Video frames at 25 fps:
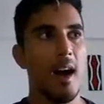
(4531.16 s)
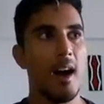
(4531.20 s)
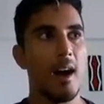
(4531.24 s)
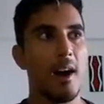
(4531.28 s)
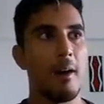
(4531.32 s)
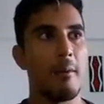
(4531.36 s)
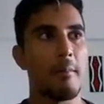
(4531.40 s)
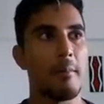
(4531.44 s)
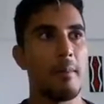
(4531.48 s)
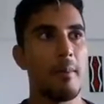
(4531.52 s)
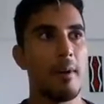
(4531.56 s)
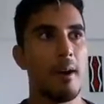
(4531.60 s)

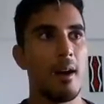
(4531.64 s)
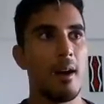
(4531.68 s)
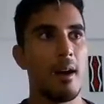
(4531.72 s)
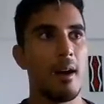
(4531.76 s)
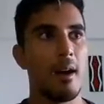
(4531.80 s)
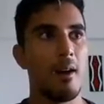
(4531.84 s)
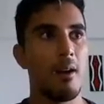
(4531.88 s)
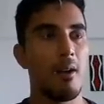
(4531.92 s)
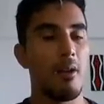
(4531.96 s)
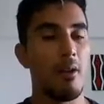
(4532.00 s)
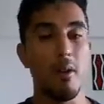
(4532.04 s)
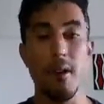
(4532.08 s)

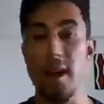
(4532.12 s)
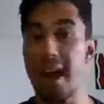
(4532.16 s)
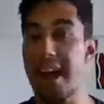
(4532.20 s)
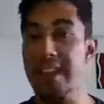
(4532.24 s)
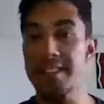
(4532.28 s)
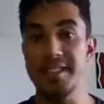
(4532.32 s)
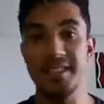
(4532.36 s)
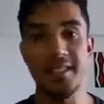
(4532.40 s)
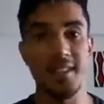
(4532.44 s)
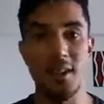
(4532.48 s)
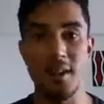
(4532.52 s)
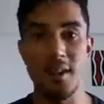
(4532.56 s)
or
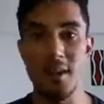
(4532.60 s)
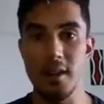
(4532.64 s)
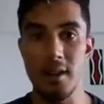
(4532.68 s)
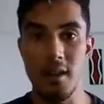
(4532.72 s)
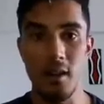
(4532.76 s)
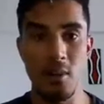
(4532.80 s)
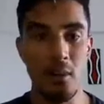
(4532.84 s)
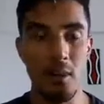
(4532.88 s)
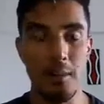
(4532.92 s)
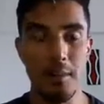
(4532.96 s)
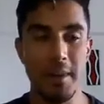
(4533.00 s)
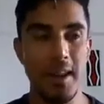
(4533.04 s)

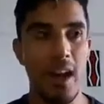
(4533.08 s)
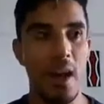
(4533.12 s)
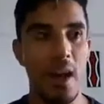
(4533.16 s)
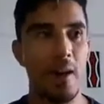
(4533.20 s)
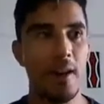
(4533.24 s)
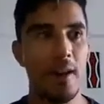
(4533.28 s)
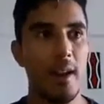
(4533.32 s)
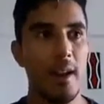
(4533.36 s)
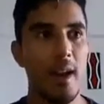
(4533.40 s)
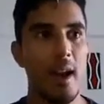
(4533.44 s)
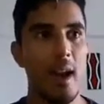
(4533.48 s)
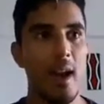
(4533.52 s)
asking a woman
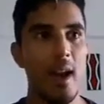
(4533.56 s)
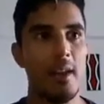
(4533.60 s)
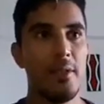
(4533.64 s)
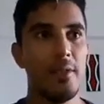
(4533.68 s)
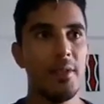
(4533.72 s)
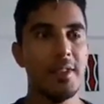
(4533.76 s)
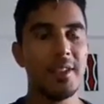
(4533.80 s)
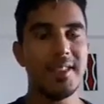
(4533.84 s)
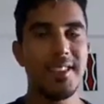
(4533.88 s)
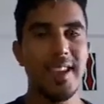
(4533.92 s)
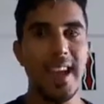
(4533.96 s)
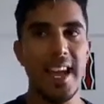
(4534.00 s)
out,
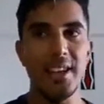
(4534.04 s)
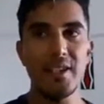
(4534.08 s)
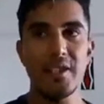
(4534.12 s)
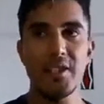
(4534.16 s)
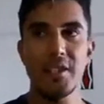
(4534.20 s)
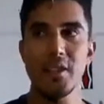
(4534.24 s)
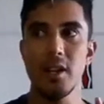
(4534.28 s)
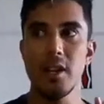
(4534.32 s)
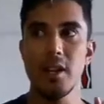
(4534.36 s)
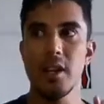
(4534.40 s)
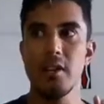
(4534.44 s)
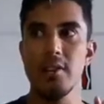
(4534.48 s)
the
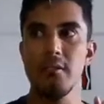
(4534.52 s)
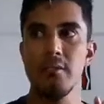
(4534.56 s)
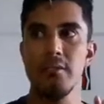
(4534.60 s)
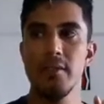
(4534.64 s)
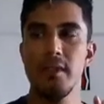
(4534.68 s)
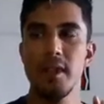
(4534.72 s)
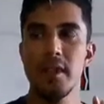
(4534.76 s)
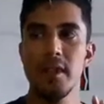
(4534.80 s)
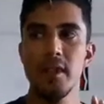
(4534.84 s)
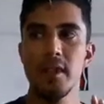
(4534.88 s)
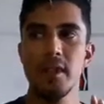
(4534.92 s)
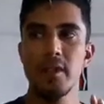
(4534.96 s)
tension
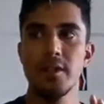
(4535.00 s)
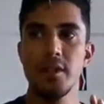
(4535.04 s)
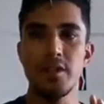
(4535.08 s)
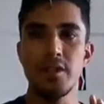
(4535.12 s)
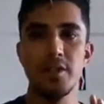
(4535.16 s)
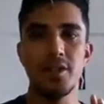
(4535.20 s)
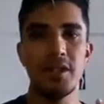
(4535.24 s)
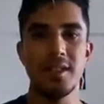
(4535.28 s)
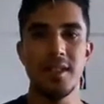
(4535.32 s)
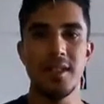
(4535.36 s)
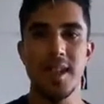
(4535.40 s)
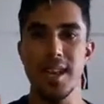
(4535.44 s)
of
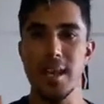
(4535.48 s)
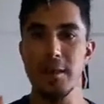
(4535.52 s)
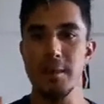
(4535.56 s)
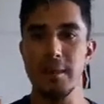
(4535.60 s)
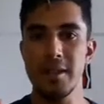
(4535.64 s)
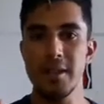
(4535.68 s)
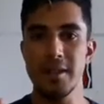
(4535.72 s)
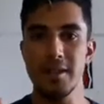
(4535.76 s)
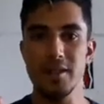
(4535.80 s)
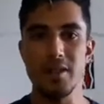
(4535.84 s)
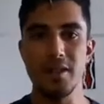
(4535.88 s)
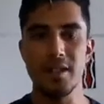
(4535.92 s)
does she
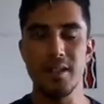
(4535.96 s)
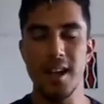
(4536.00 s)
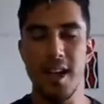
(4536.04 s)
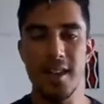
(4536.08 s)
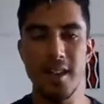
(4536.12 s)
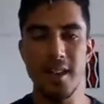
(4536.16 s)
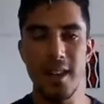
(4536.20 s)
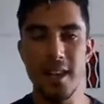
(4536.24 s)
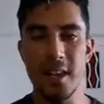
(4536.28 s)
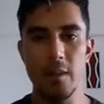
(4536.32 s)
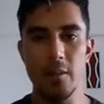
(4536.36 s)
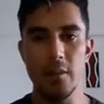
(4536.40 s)
like me, does she
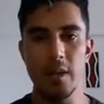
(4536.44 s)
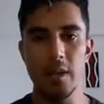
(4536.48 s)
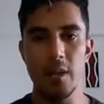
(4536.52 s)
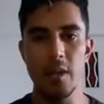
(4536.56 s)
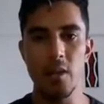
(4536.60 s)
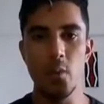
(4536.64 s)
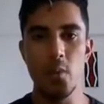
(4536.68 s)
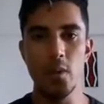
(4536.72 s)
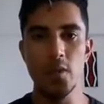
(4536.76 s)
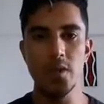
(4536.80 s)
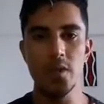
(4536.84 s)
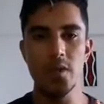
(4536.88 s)
not like
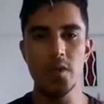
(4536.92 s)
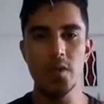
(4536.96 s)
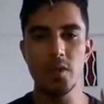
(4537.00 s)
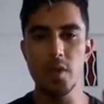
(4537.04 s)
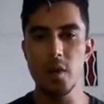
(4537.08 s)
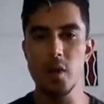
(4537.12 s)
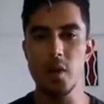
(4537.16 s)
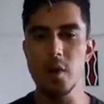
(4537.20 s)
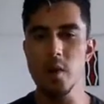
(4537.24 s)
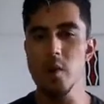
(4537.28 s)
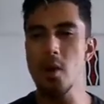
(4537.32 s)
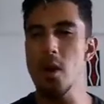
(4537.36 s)
me, was
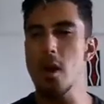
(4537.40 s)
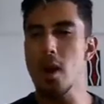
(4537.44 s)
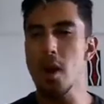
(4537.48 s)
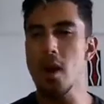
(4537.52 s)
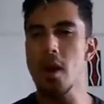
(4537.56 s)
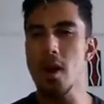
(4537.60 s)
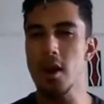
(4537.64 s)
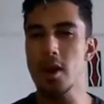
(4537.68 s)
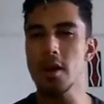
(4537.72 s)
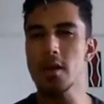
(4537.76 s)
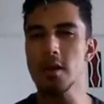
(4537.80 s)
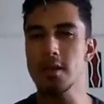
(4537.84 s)
so
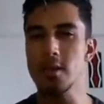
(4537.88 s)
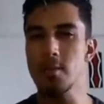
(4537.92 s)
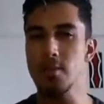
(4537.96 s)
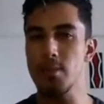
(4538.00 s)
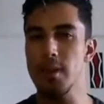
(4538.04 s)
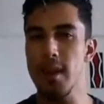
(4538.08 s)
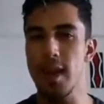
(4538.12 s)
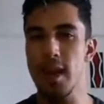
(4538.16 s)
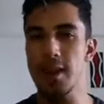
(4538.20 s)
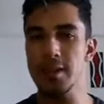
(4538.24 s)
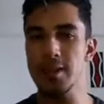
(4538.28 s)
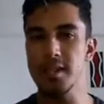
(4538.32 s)
hard to
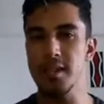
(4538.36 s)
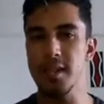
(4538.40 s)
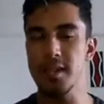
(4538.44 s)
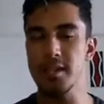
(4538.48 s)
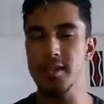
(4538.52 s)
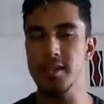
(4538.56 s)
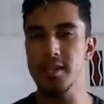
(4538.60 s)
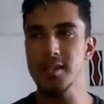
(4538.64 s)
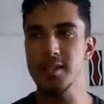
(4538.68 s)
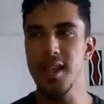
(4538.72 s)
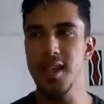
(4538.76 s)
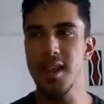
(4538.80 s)

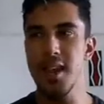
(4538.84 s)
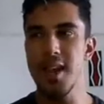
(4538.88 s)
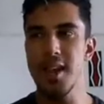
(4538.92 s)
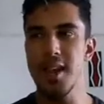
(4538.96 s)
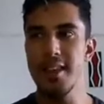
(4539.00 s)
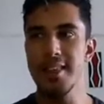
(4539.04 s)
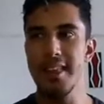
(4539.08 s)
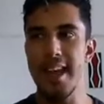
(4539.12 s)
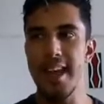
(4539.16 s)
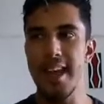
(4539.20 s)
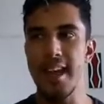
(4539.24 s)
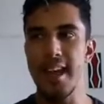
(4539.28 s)
process
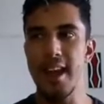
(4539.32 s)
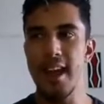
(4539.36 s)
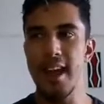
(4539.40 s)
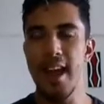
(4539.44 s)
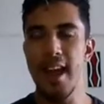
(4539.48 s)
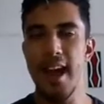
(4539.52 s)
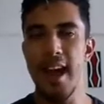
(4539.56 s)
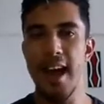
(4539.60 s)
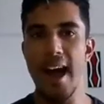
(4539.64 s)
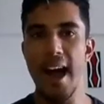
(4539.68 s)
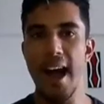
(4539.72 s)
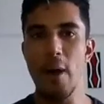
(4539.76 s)

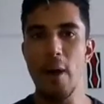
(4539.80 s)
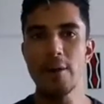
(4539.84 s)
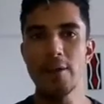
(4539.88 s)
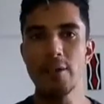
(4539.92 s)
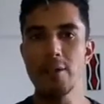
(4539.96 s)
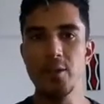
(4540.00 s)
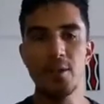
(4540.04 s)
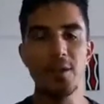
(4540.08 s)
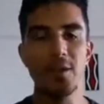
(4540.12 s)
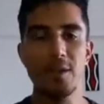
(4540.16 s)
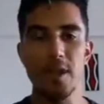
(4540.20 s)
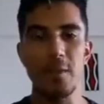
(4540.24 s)
that I
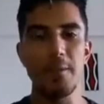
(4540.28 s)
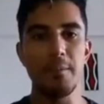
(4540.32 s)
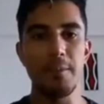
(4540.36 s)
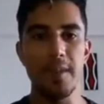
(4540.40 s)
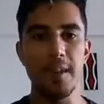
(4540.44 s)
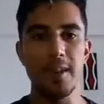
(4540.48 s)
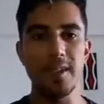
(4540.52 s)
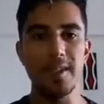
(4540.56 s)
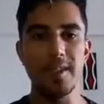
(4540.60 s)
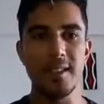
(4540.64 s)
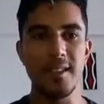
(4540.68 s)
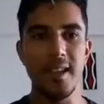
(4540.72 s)
would do
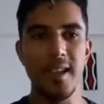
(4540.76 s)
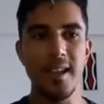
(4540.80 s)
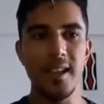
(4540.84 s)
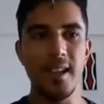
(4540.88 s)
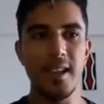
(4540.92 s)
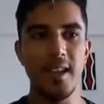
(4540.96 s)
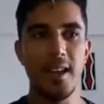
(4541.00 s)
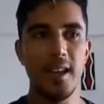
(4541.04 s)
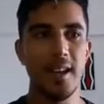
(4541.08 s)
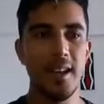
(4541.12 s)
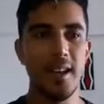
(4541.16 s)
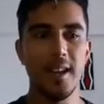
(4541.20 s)
something to
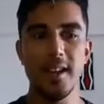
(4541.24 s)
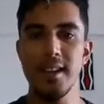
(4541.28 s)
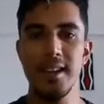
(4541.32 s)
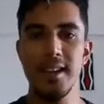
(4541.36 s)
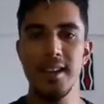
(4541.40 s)
like